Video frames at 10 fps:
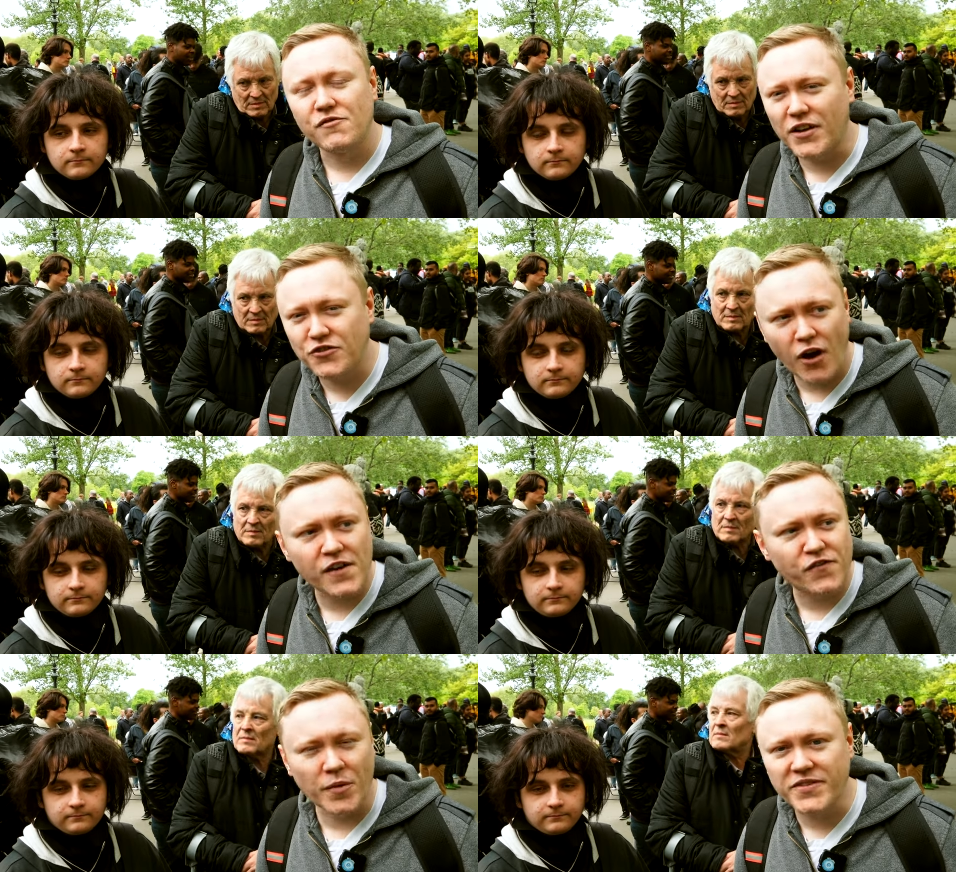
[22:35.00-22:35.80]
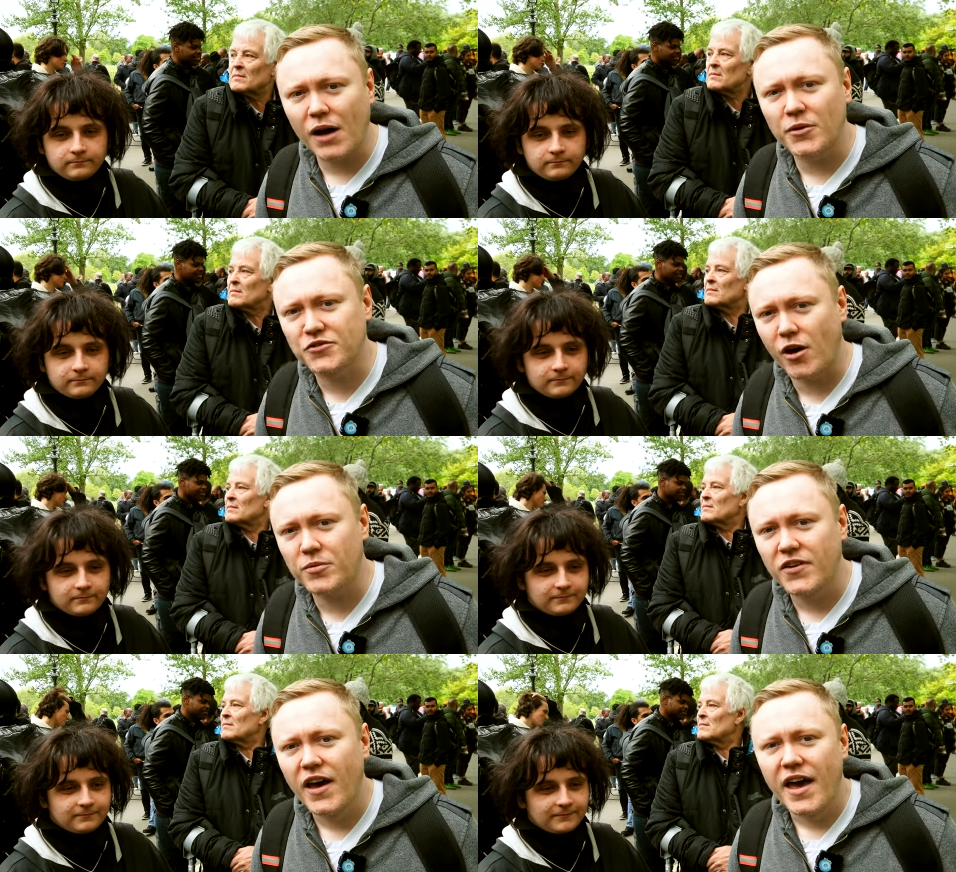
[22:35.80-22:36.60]
Speaker 1: read straight from the Dawa
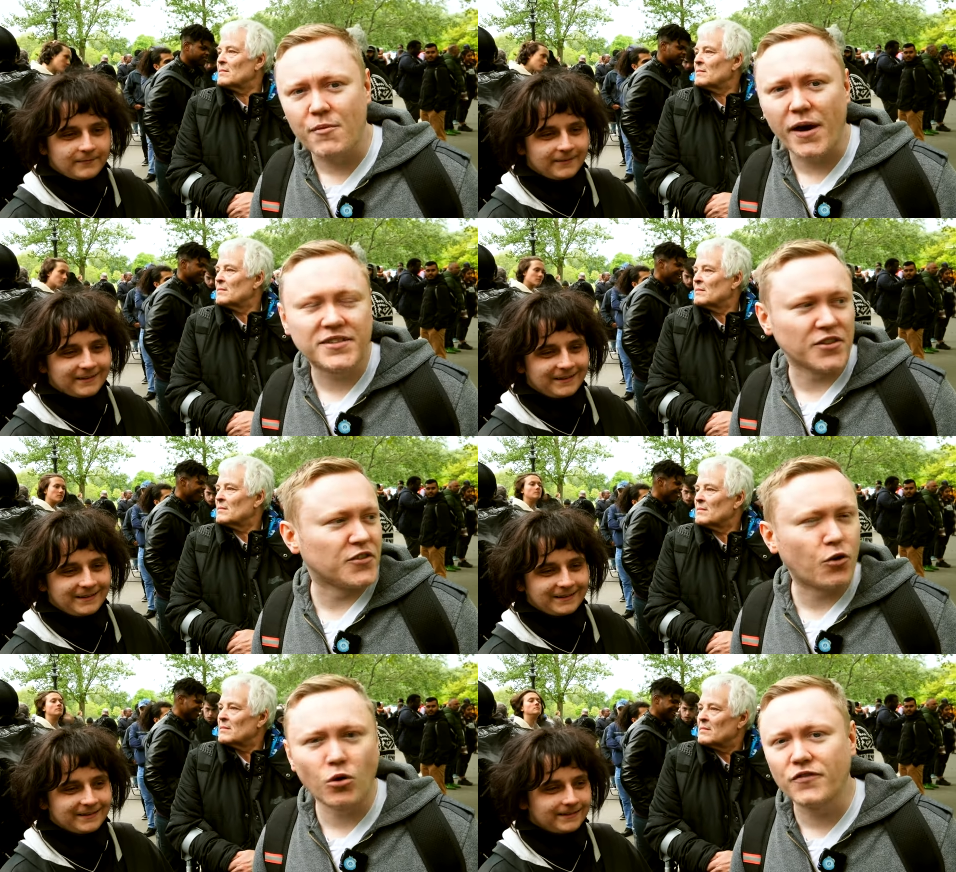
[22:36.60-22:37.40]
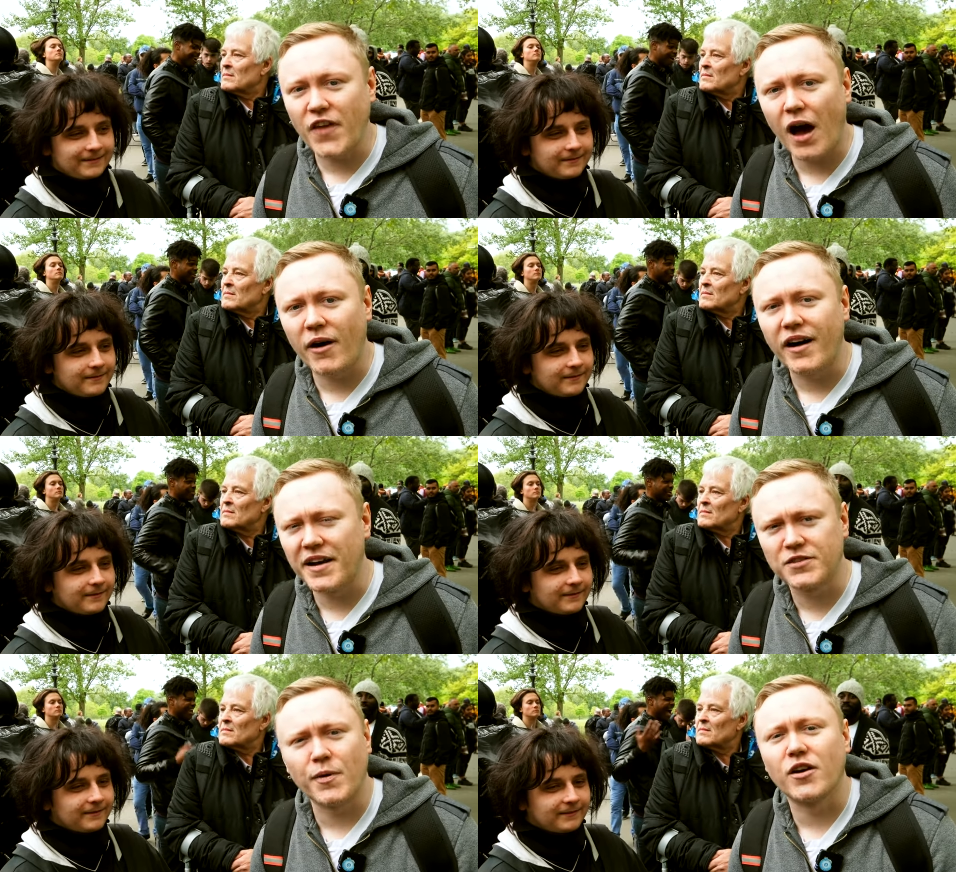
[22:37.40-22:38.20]
script. He went to the school of
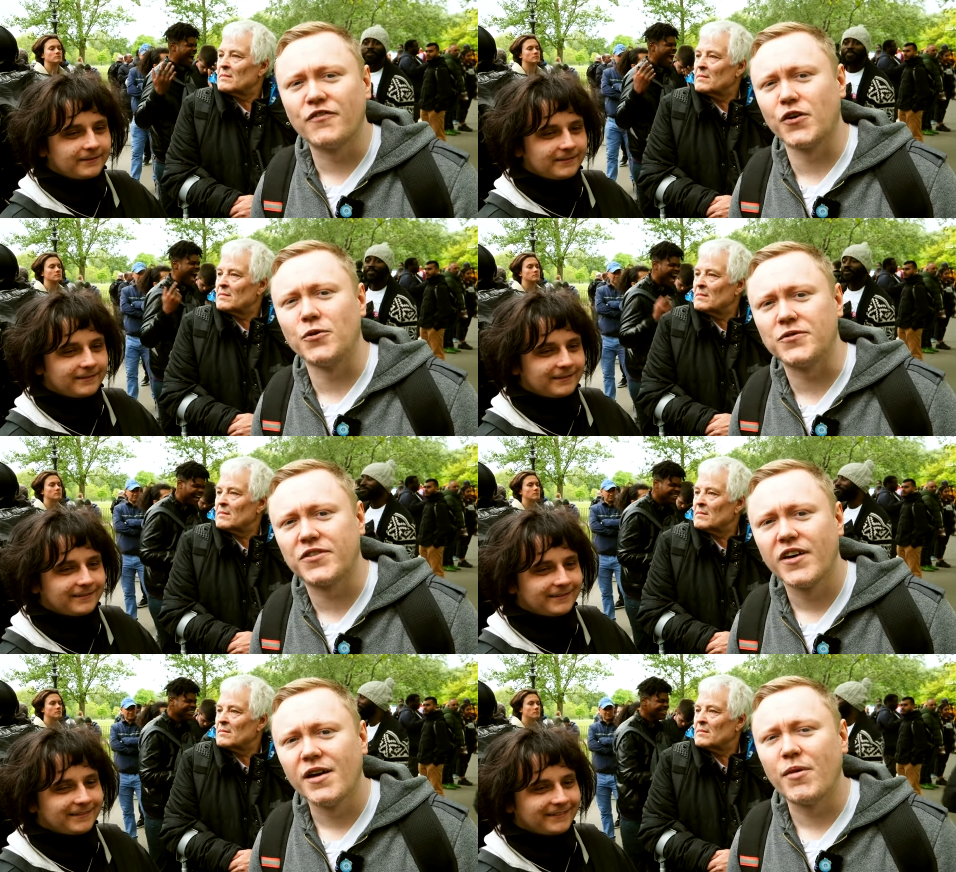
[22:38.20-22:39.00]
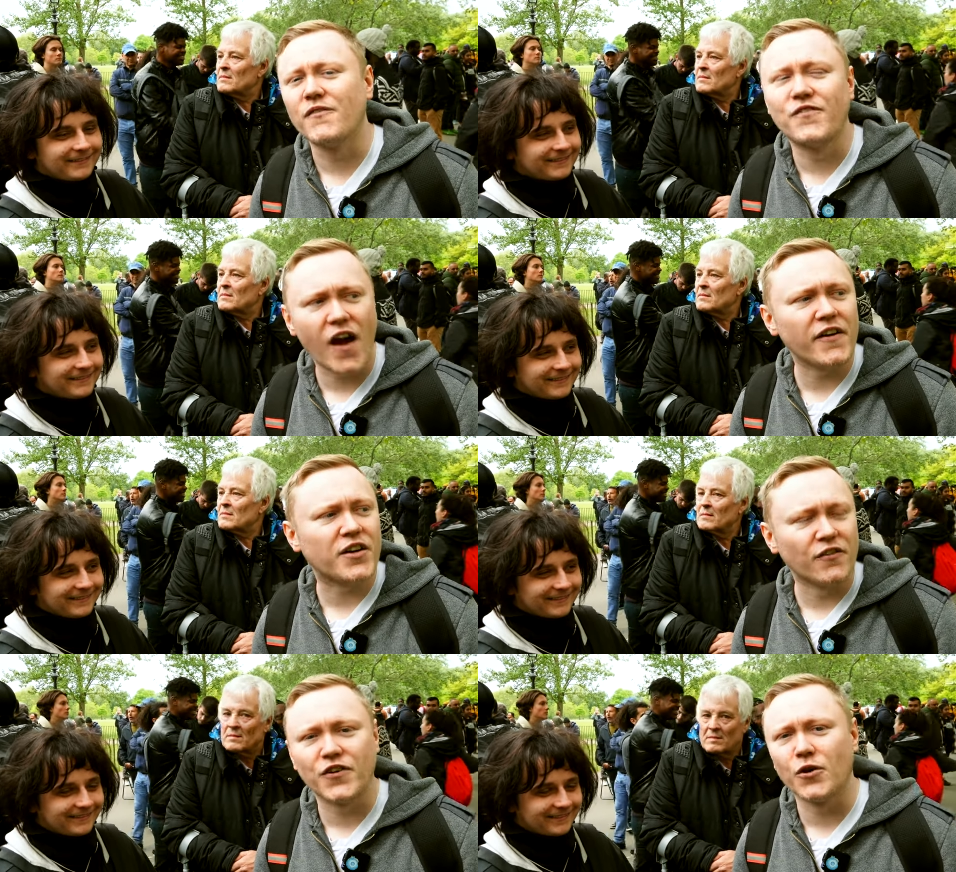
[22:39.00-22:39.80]
Dawa and he's been confused. Been
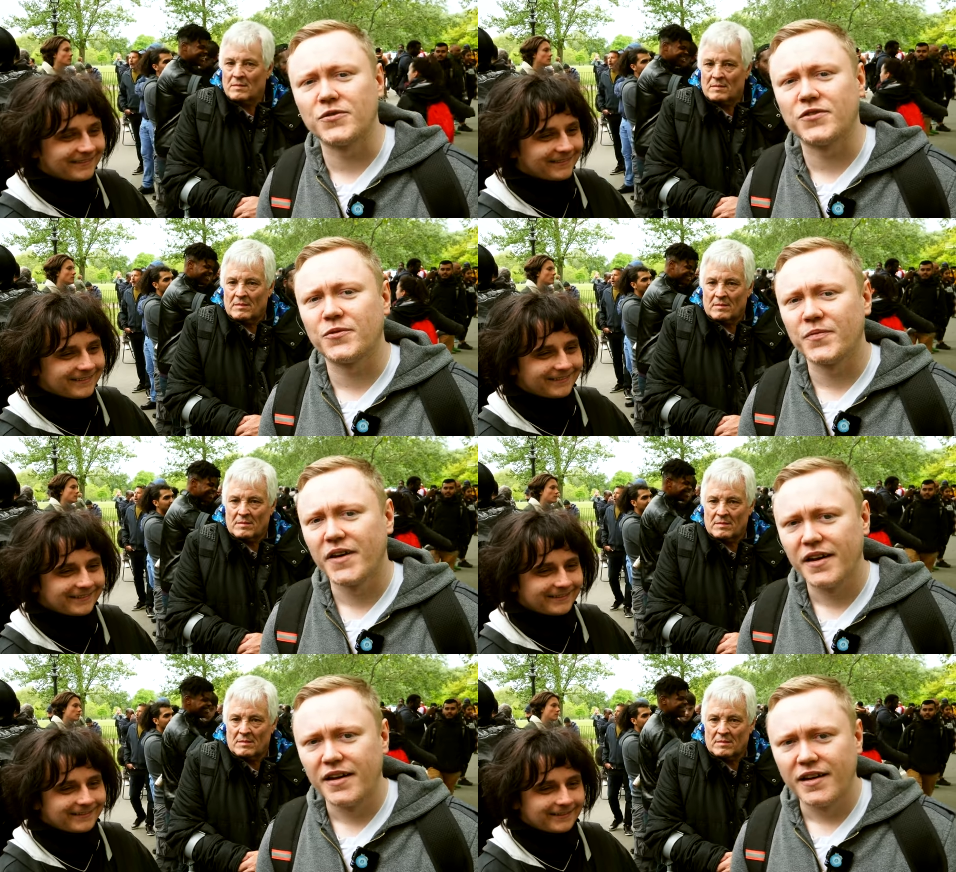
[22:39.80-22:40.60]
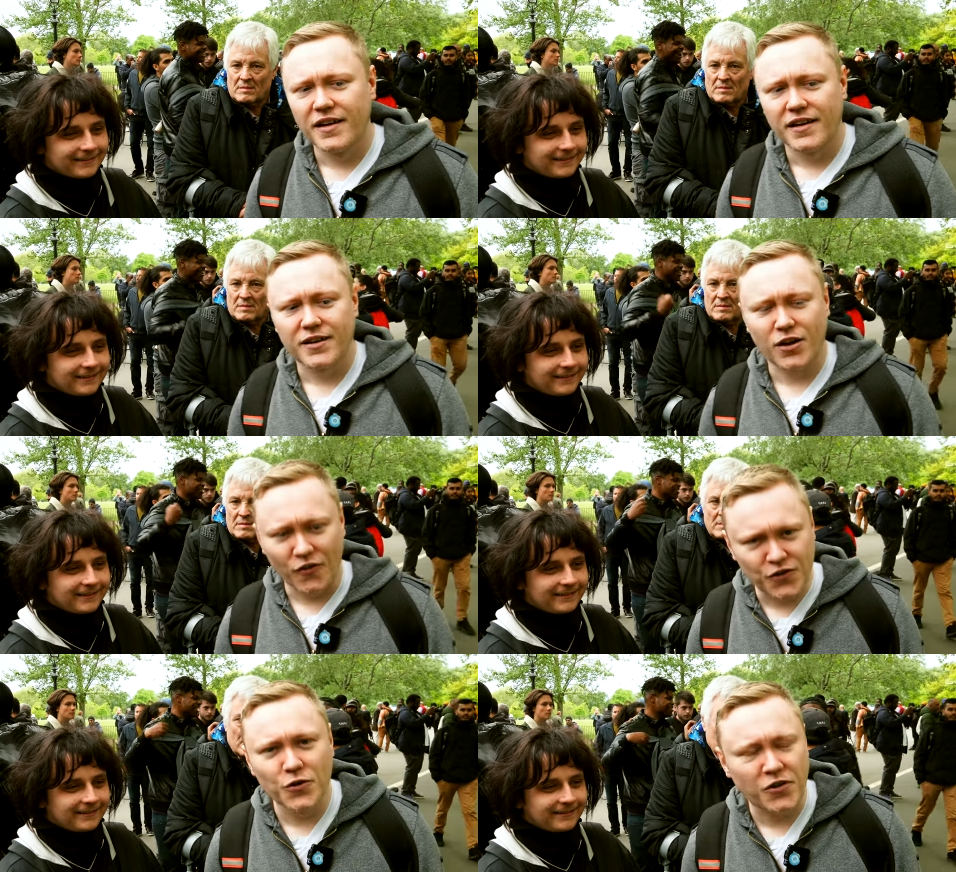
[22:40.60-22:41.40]
very confused. Confused.com.
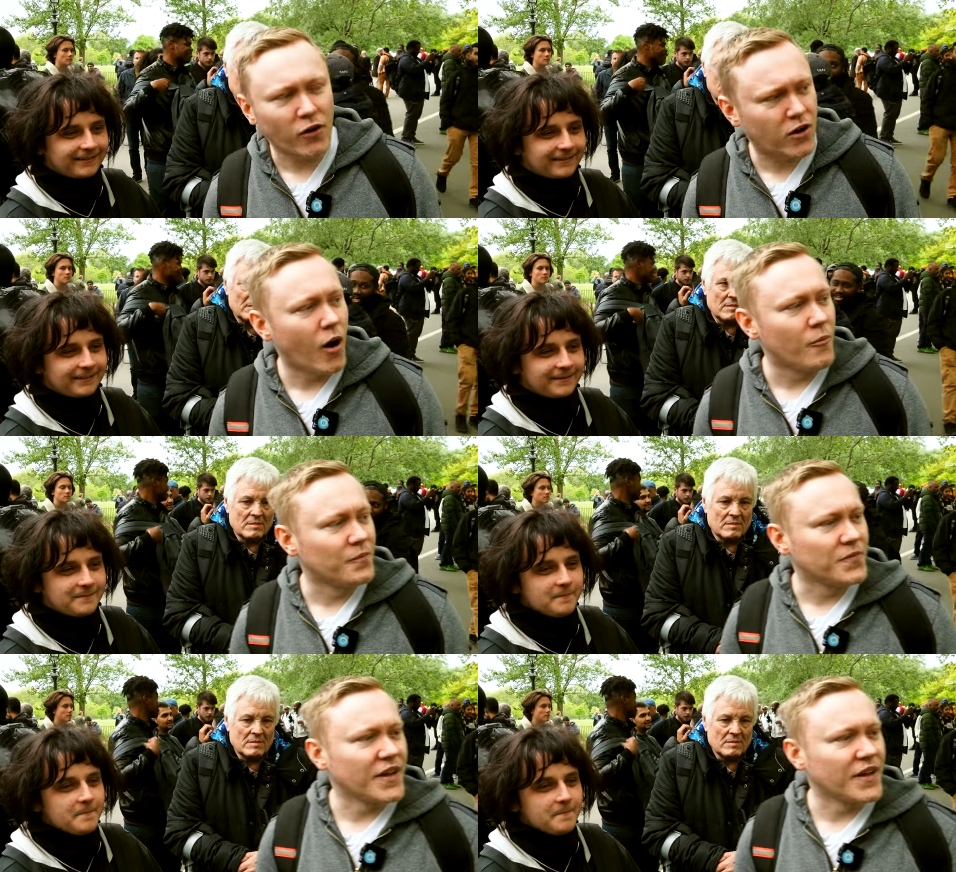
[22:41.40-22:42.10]
Confused.com. Yeah,